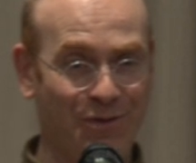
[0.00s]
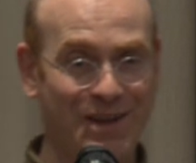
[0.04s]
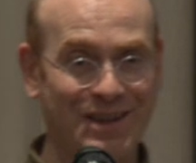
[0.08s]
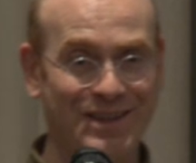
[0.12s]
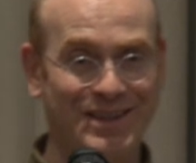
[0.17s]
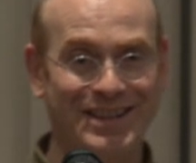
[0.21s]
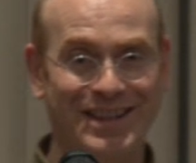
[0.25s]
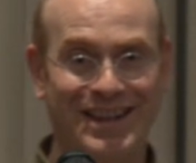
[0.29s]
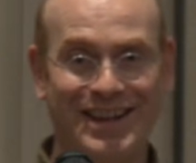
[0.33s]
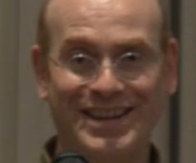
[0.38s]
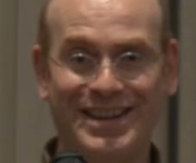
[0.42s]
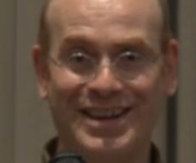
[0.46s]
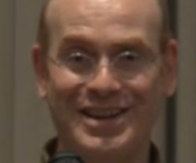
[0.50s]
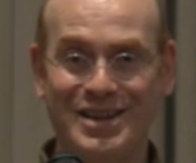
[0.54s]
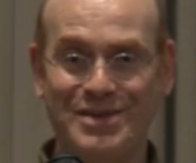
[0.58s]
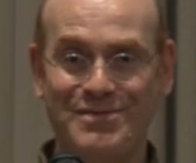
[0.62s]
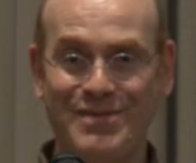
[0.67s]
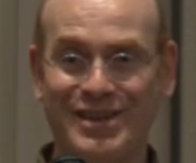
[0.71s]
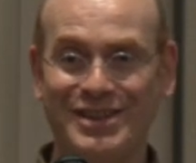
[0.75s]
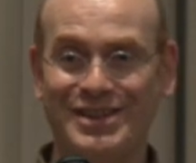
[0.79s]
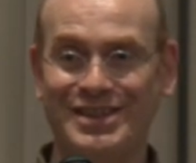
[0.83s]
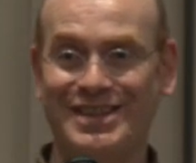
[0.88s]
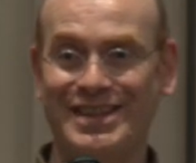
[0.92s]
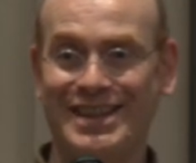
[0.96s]
reason I can't
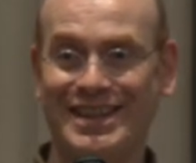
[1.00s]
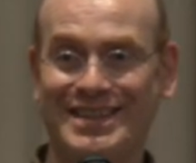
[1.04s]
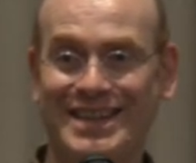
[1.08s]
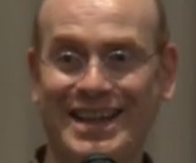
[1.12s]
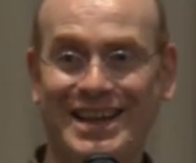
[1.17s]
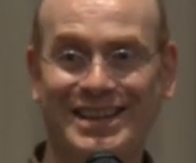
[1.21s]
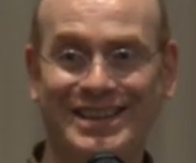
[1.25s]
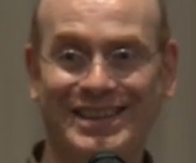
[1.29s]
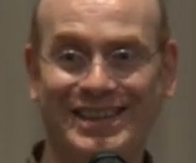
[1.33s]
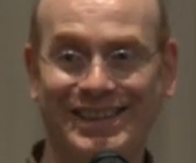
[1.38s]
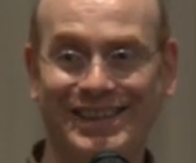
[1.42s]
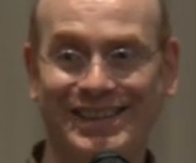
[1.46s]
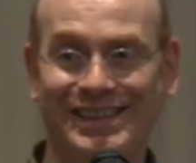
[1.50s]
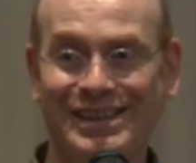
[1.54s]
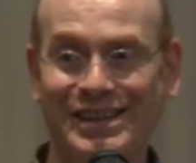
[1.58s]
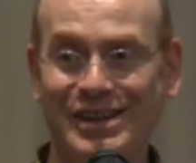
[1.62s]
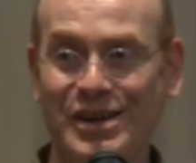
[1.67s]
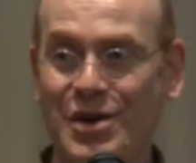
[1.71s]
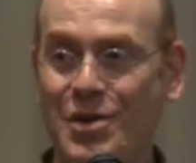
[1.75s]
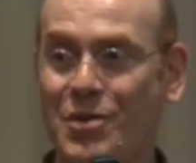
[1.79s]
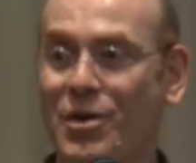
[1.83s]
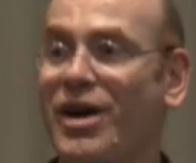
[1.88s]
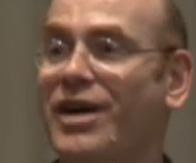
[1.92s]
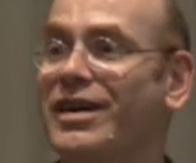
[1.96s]
imagine exactly.
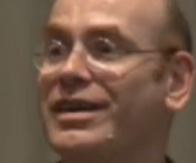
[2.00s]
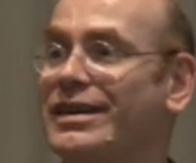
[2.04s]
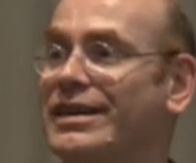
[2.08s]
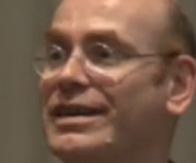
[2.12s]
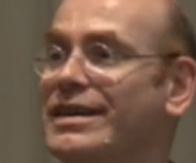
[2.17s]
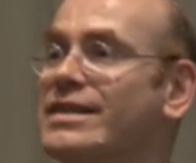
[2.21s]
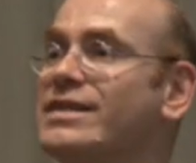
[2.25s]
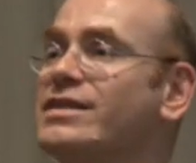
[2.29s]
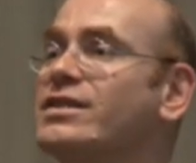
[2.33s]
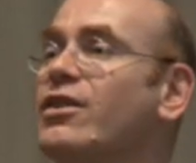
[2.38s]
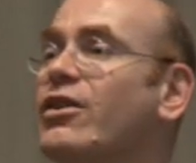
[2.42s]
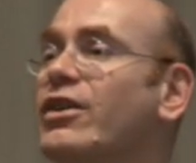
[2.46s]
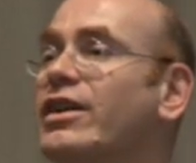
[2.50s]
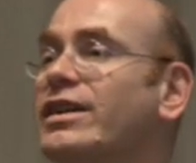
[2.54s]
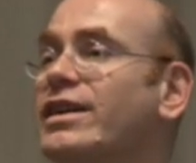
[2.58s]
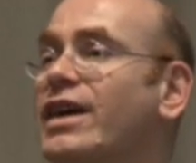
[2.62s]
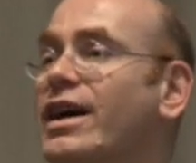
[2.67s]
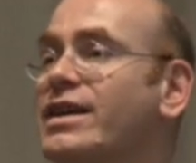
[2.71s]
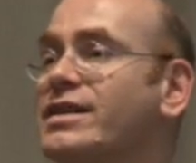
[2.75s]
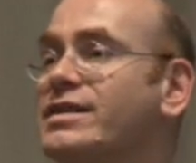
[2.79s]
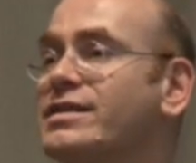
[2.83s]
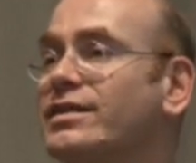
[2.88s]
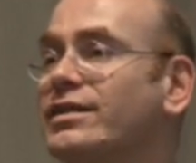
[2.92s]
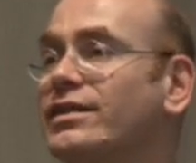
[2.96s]
Sorry,
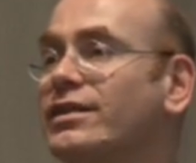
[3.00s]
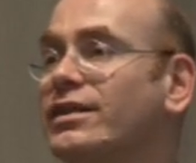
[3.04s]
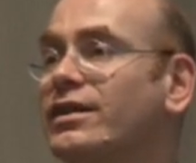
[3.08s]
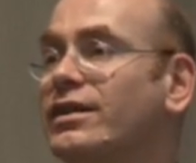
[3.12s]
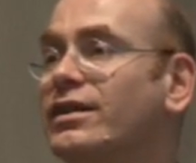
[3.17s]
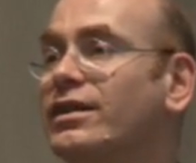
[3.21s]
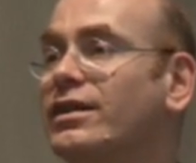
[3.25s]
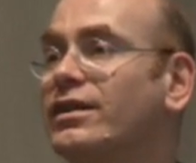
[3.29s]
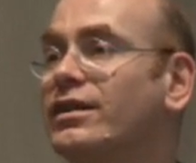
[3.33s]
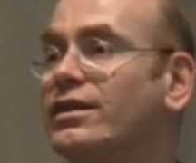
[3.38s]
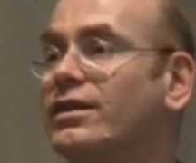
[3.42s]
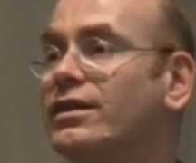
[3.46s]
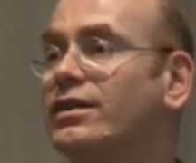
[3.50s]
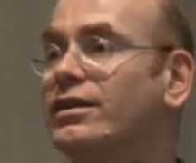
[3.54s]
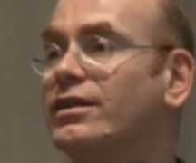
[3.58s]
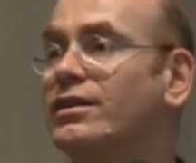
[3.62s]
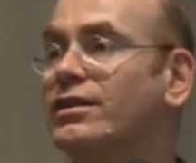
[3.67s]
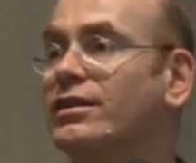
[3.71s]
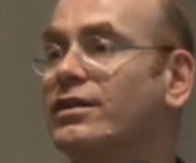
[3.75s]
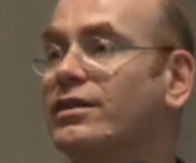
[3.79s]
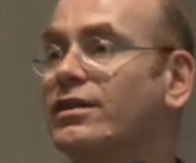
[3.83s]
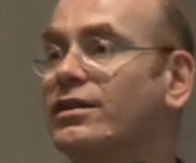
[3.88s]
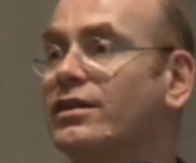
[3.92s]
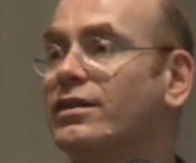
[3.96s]
yes?
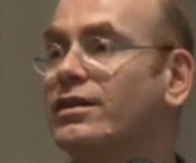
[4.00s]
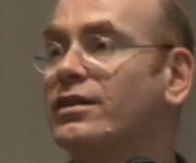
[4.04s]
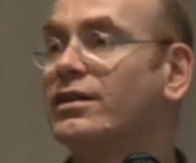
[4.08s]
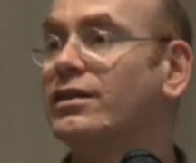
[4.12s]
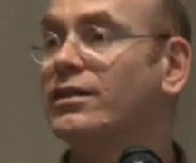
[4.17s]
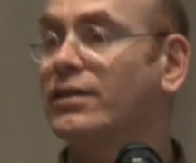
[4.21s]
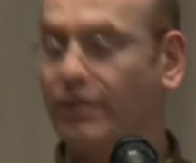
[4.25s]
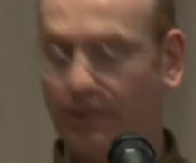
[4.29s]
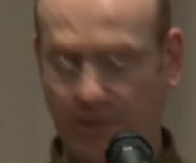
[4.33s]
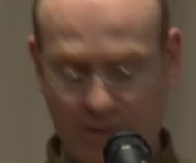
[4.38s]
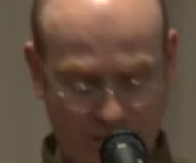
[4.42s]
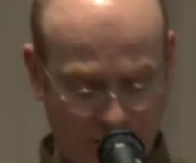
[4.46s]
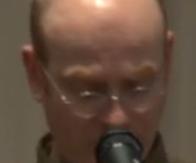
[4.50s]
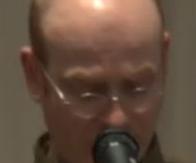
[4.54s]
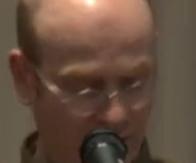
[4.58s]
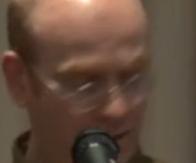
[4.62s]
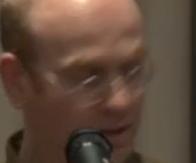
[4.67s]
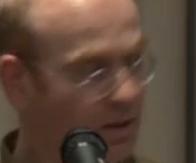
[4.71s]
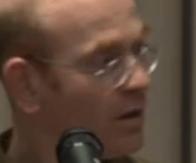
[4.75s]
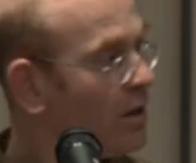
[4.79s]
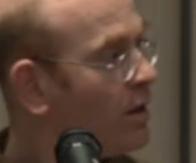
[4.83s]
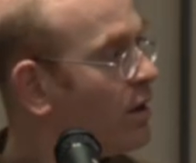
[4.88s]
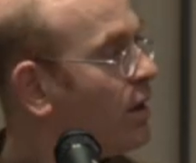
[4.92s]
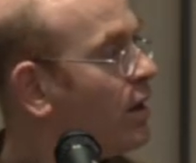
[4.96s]
Resizing the window up
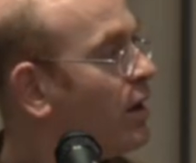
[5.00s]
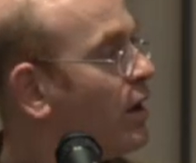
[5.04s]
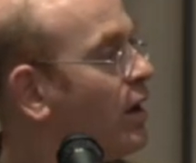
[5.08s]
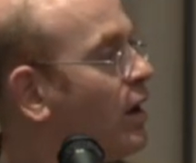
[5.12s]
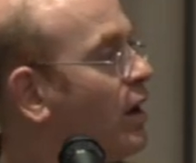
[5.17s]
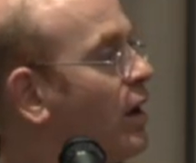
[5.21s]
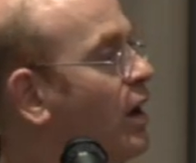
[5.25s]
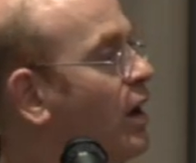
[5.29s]
slightly.